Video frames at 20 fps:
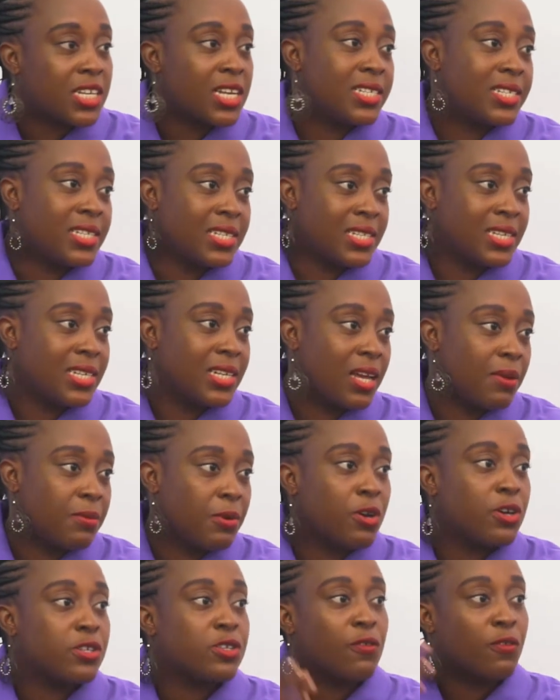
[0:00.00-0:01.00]
just sitting there.
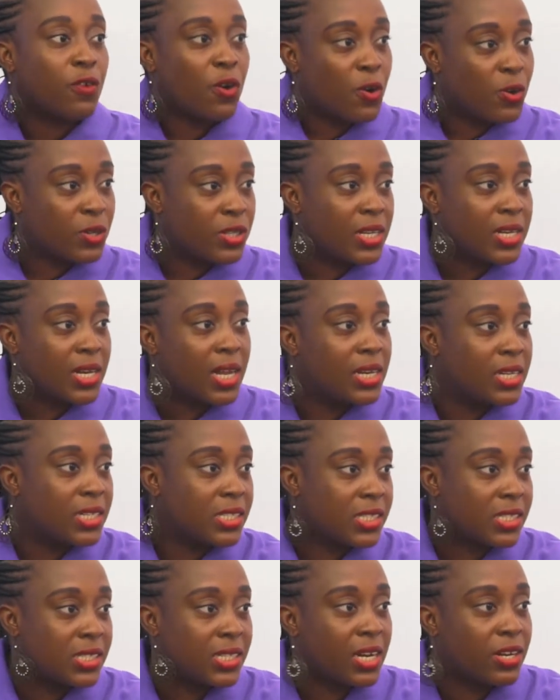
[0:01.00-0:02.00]
Because of all the
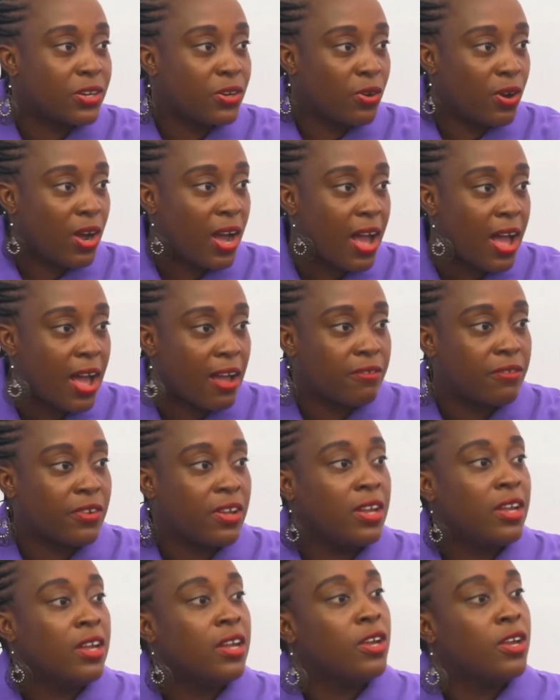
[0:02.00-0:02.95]
knowledge that you have,